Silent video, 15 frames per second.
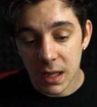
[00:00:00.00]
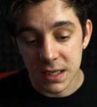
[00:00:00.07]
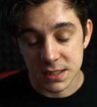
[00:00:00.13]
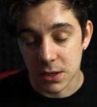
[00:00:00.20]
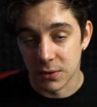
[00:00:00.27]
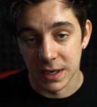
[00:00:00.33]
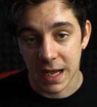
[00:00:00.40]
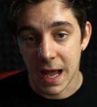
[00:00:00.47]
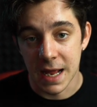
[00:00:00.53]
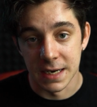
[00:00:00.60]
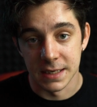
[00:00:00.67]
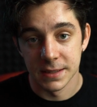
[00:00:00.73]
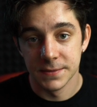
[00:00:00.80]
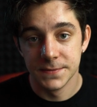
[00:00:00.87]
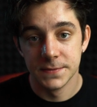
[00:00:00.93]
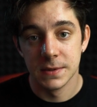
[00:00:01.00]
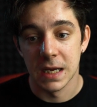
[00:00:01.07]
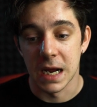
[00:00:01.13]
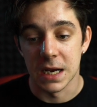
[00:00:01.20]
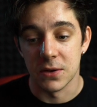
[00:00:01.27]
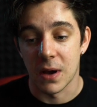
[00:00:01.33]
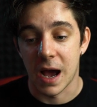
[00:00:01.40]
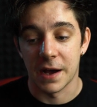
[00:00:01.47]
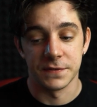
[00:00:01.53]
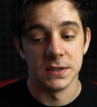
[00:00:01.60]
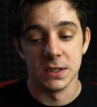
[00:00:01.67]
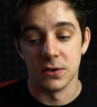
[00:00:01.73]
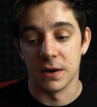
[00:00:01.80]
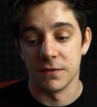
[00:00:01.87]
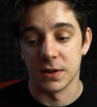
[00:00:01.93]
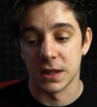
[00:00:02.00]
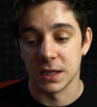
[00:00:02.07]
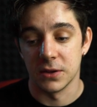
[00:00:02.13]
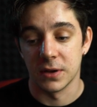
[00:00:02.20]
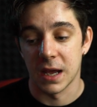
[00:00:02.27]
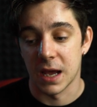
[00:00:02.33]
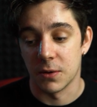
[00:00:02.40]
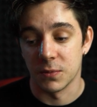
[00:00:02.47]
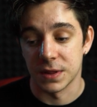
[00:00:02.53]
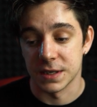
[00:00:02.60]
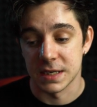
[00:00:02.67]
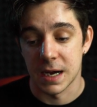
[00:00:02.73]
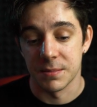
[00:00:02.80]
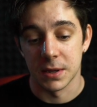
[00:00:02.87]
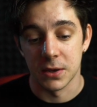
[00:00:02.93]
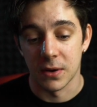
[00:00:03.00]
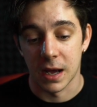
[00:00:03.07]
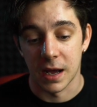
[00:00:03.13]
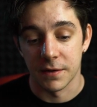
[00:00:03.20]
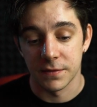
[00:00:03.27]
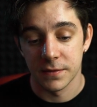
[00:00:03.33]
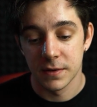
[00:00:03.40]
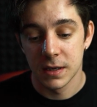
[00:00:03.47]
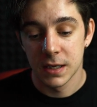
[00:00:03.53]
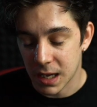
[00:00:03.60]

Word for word: it's going to end and you have to do everything you can with the time that you have.